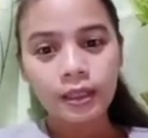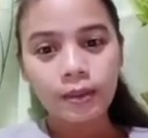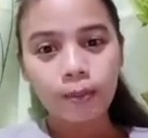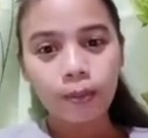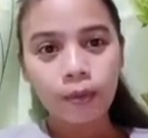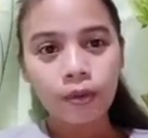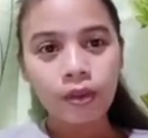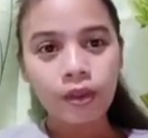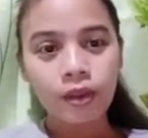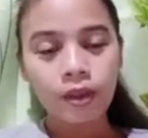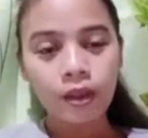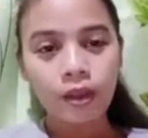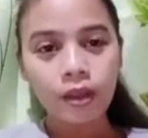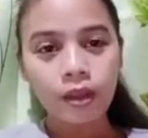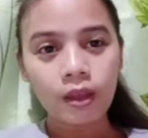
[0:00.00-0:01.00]
put
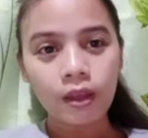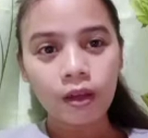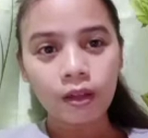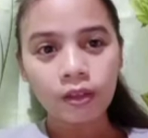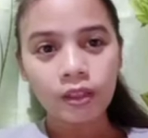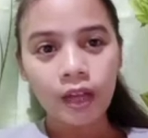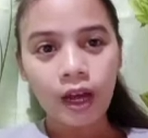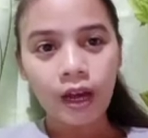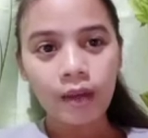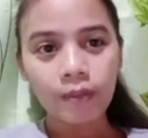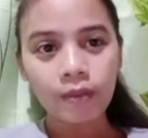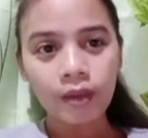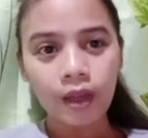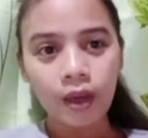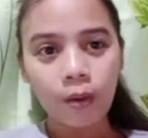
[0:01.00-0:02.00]
or type
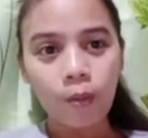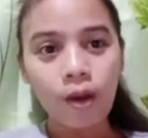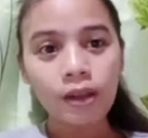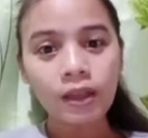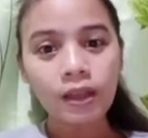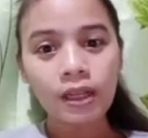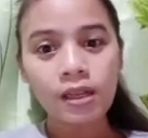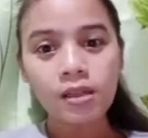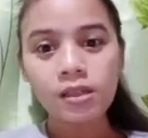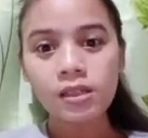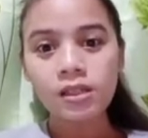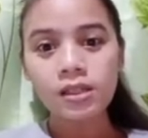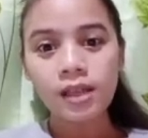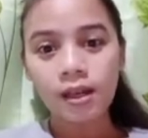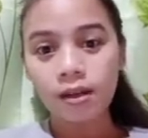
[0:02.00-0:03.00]
the what is
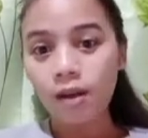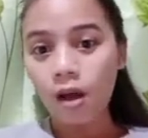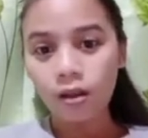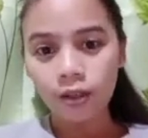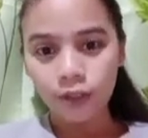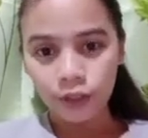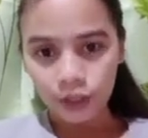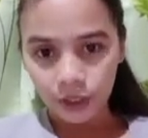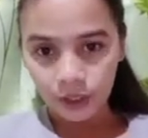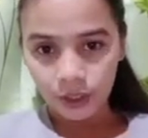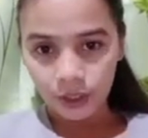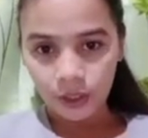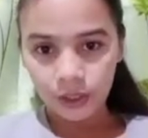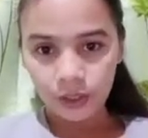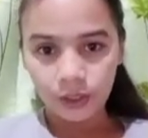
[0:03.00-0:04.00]
technology.
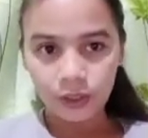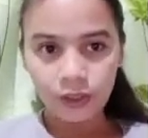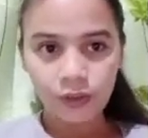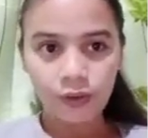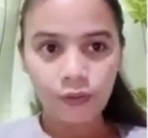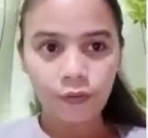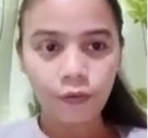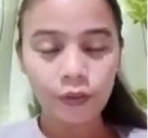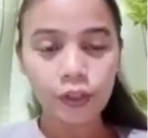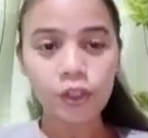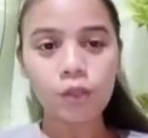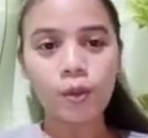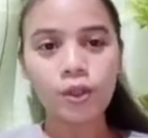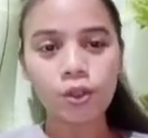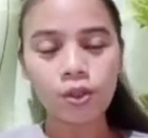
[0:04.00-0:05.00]
First
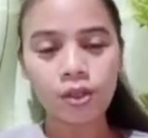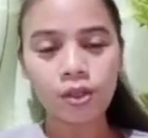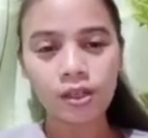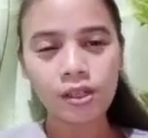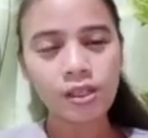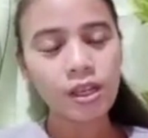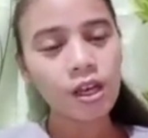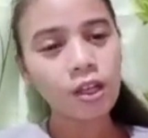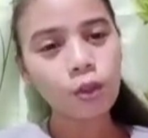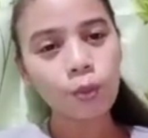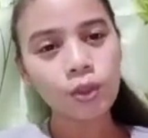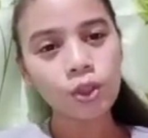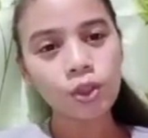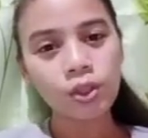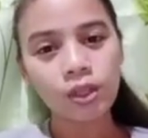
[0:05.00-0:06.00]
question. And the second
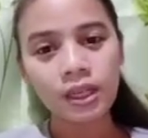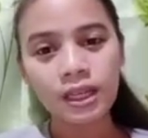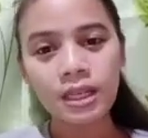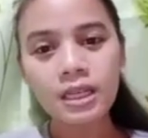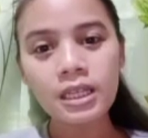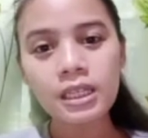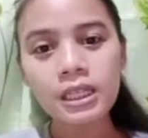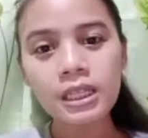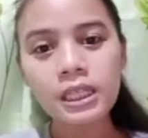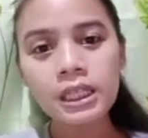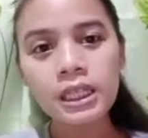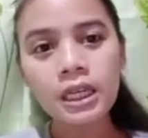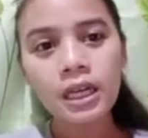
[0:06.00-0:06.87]
question is,